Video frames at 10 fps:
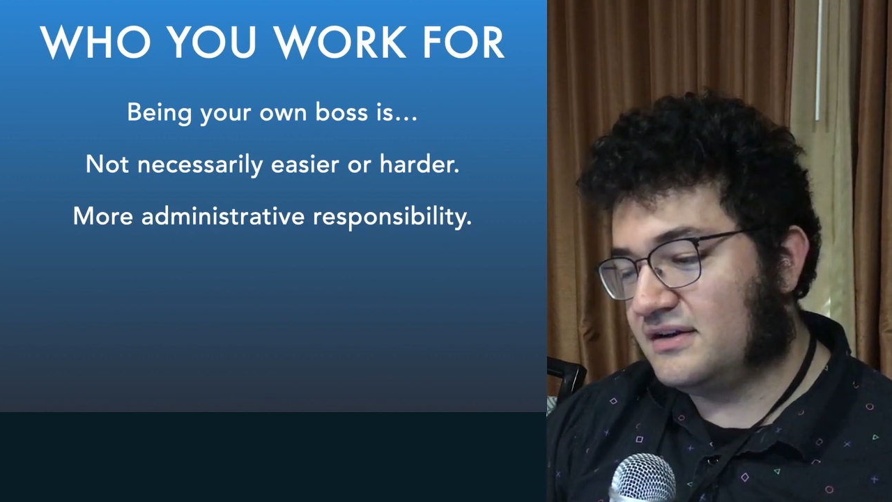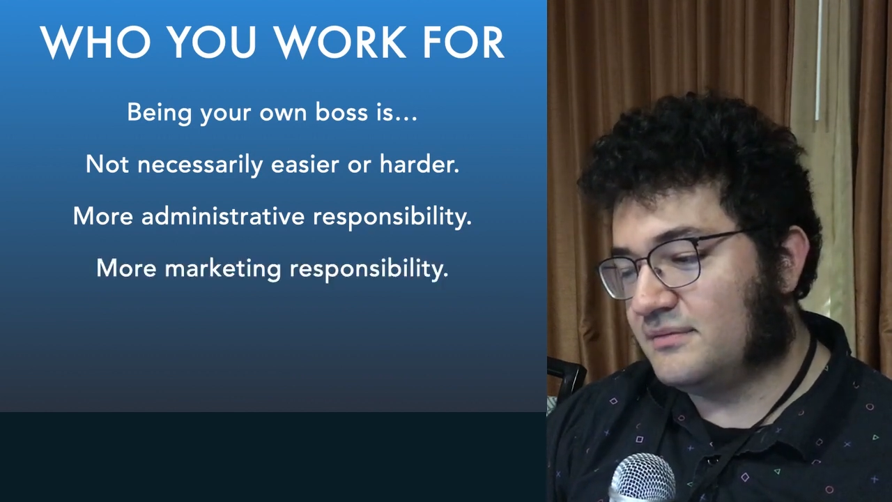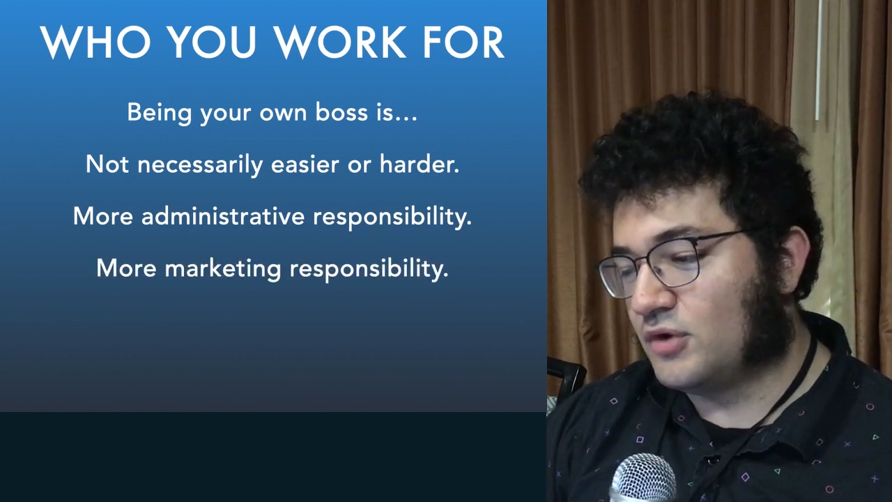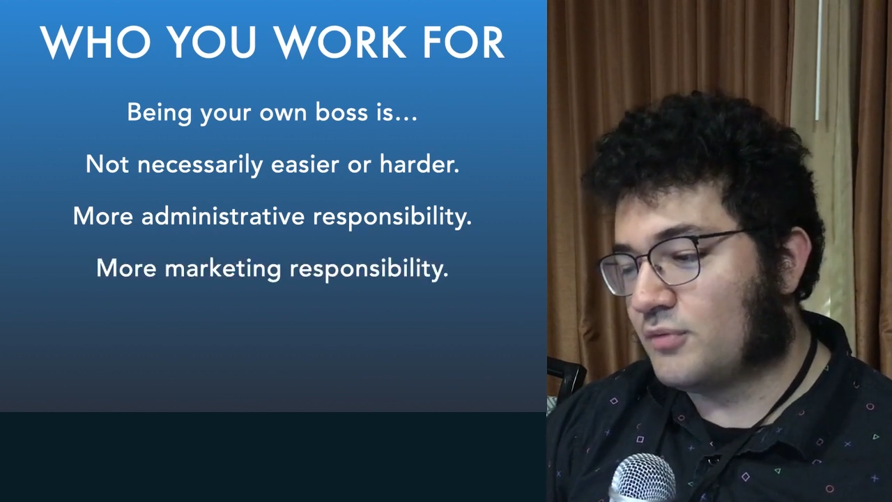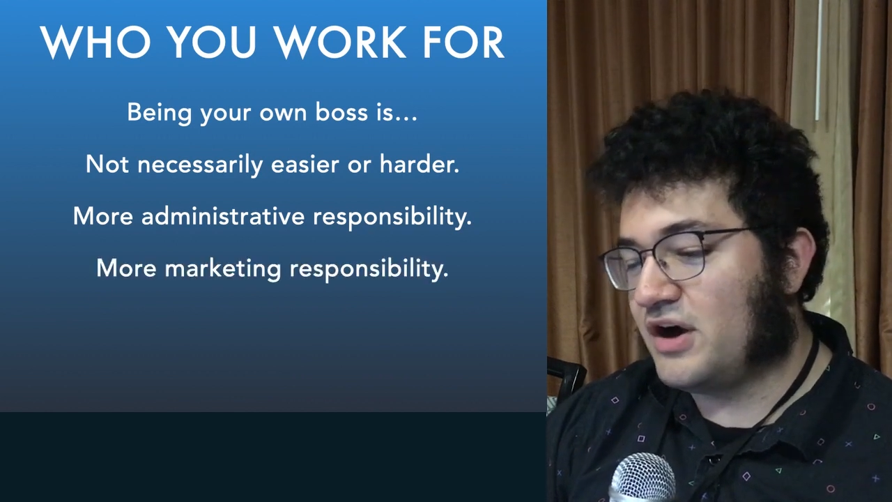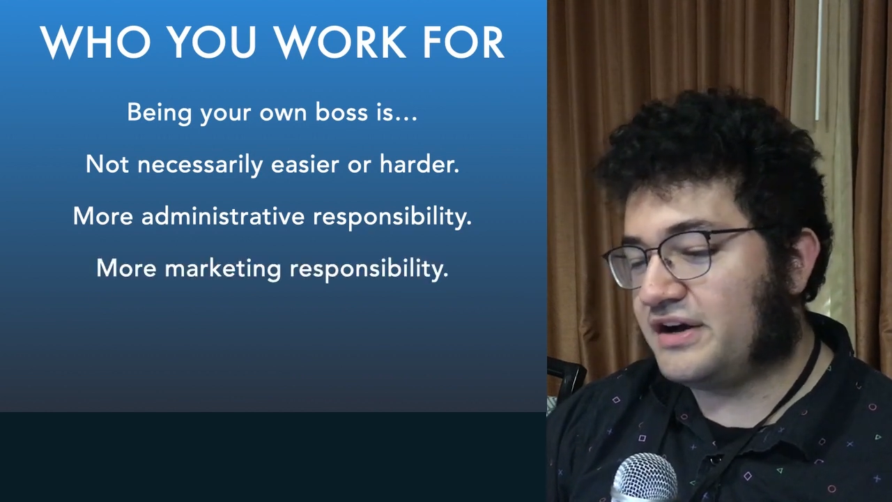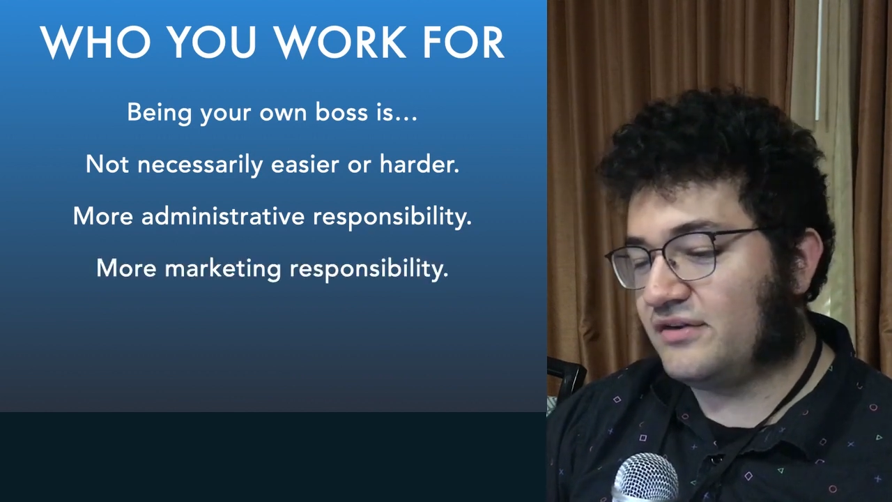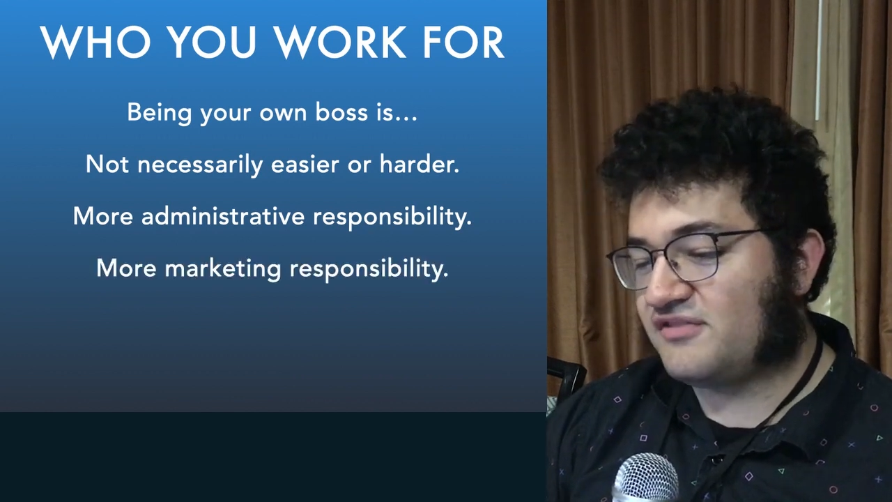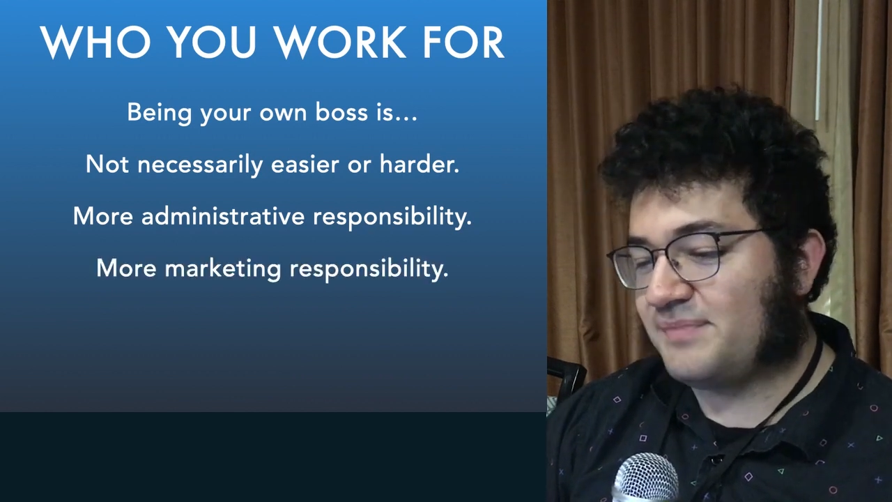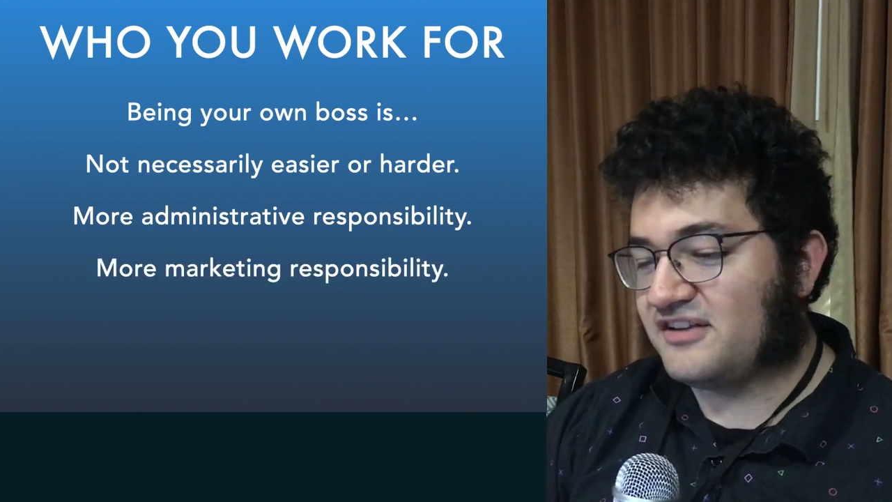More marketing
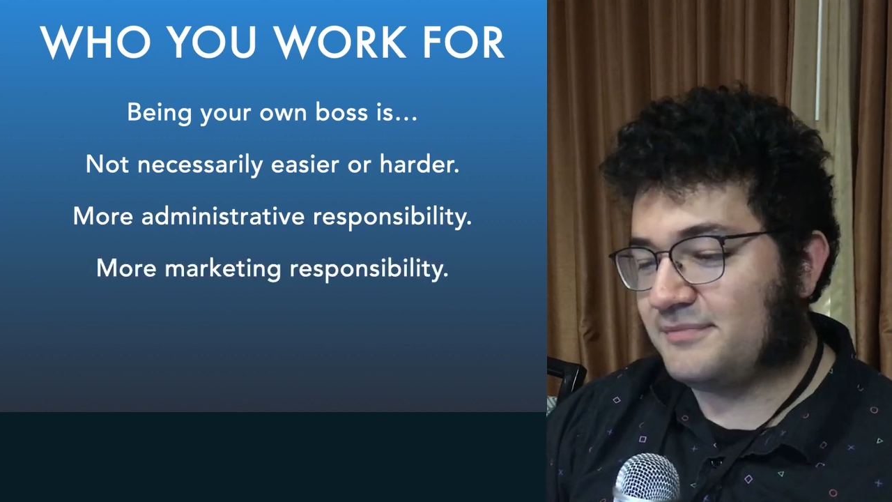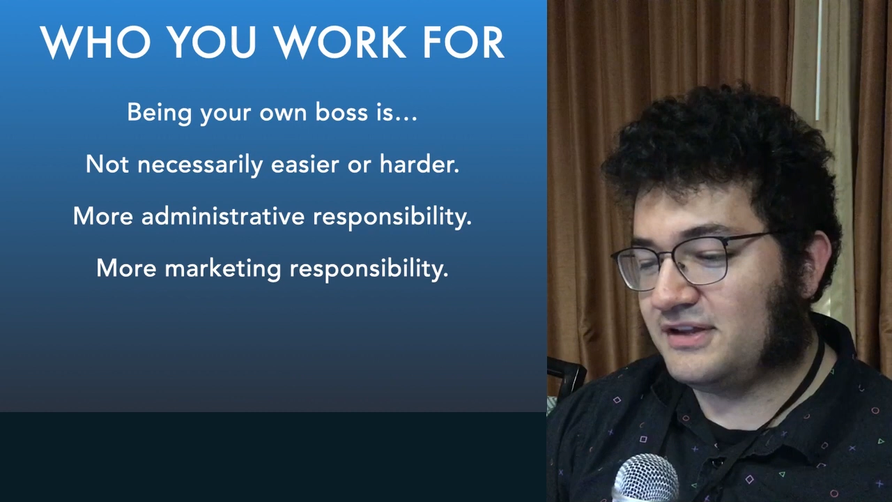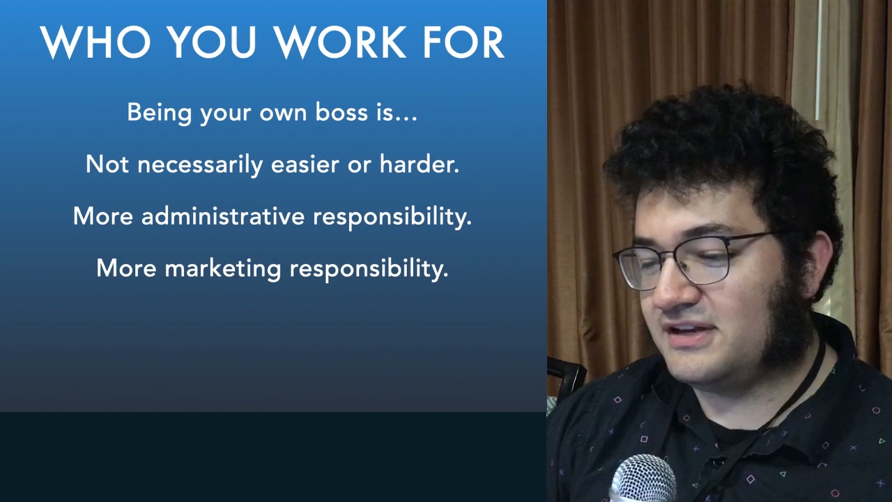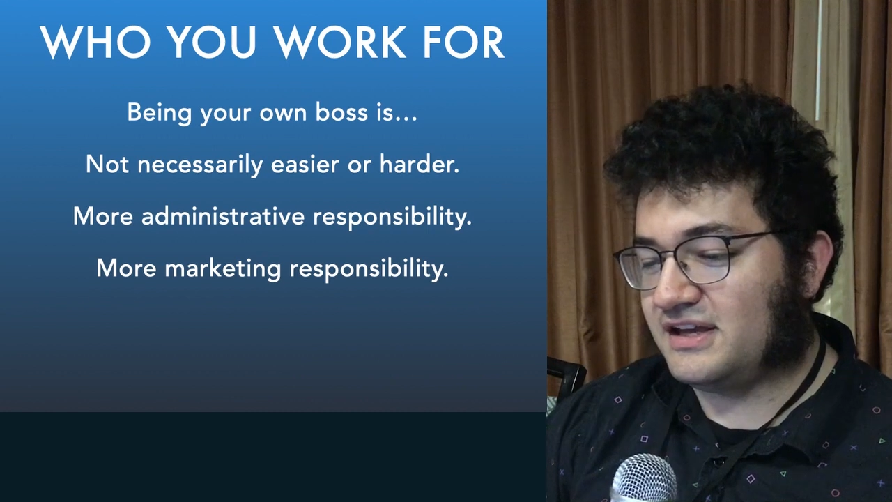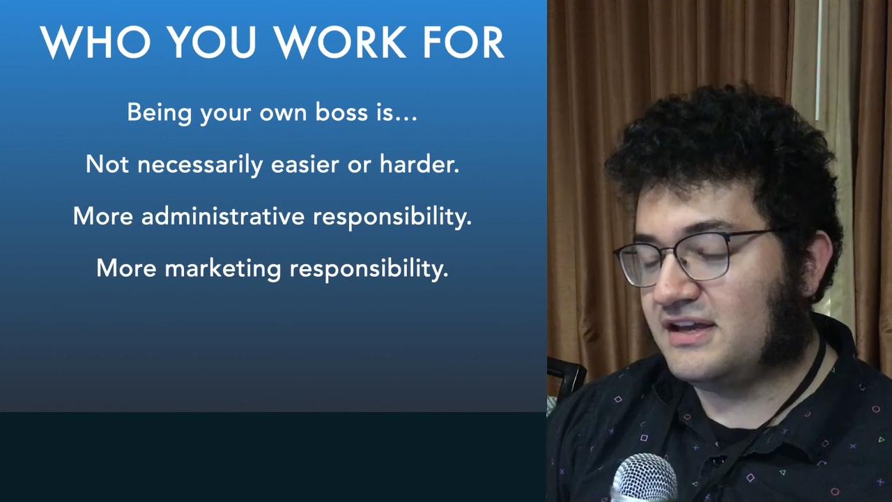responsibility.